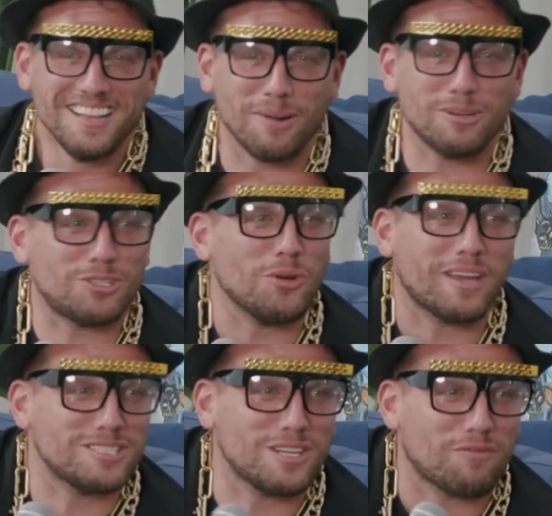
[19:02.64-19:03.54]
there were two
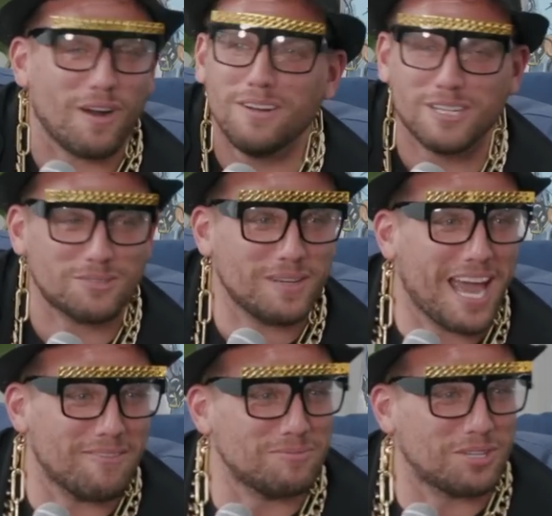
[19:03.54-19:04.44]
kids in front of us. We
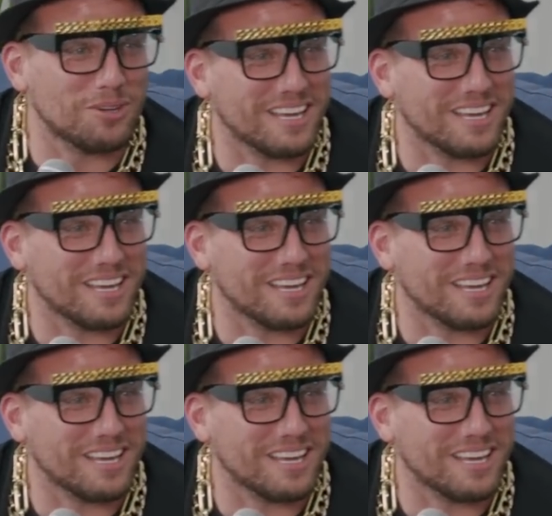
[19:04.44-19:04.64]
gave them two